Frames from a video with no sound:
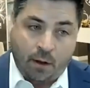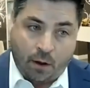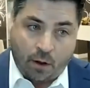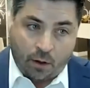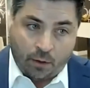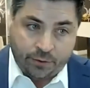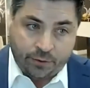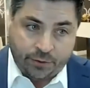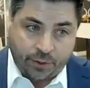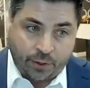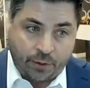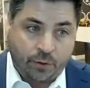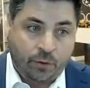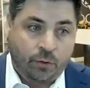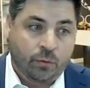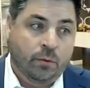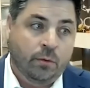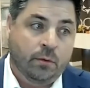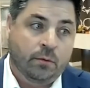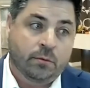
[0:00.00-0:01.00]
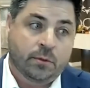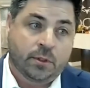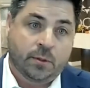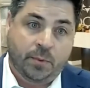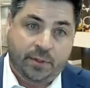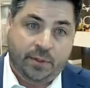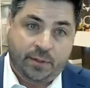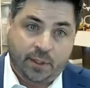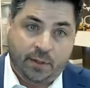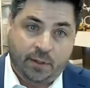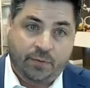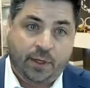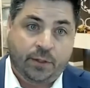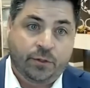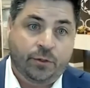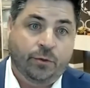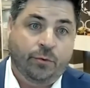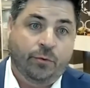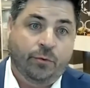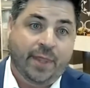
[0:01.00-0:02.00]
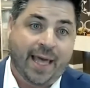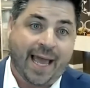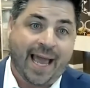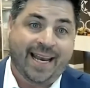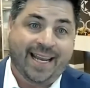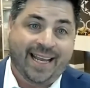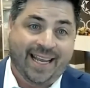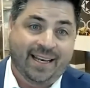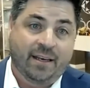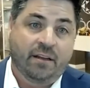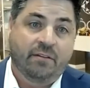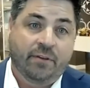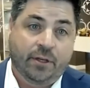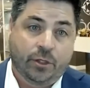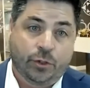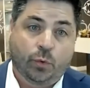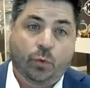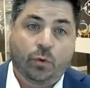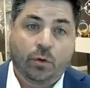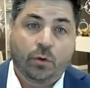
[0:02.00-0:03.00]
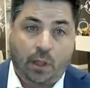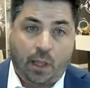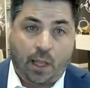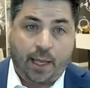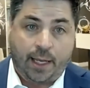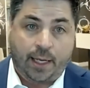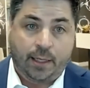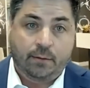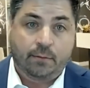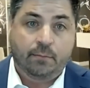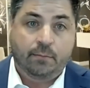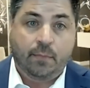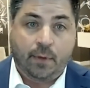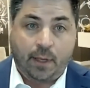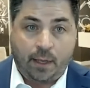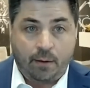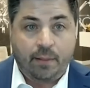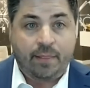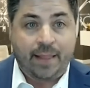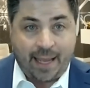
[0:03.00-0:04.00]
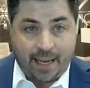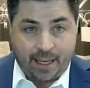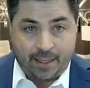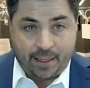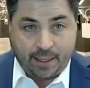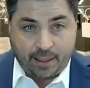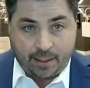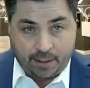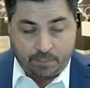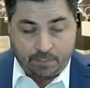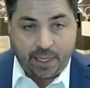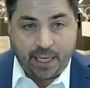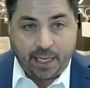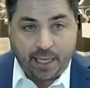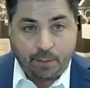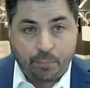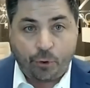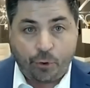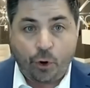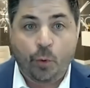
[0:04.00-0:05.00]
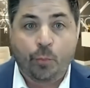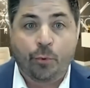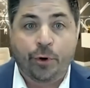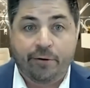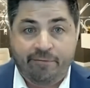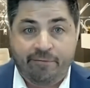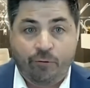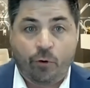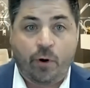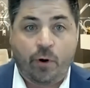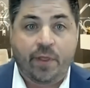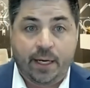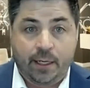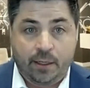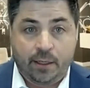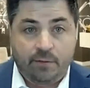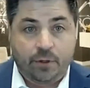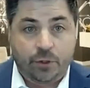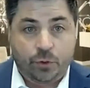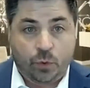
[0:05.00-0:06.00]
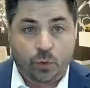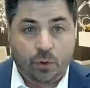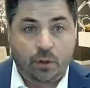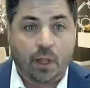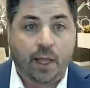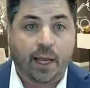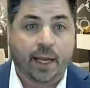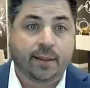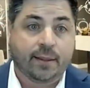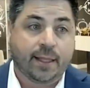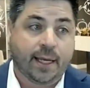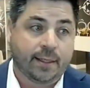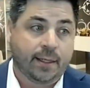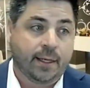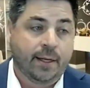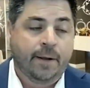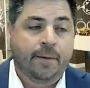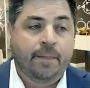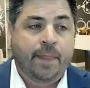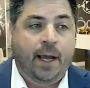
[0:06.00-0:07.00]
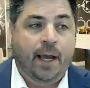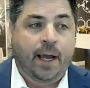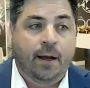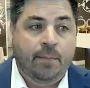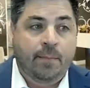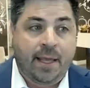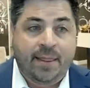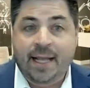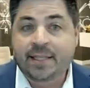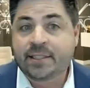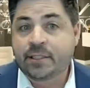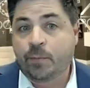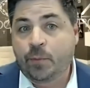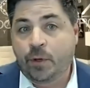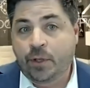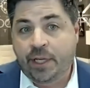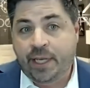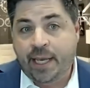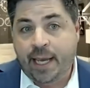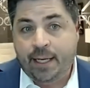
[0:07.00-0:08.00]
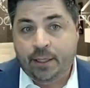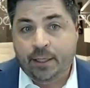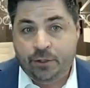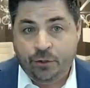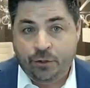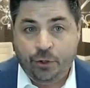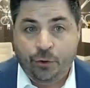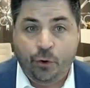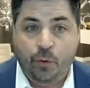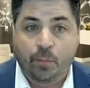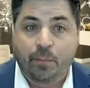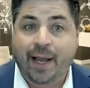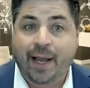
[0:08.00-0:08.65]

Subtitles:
also specific to that individual client that it being appropriate for that individual client, and that's communicated to the group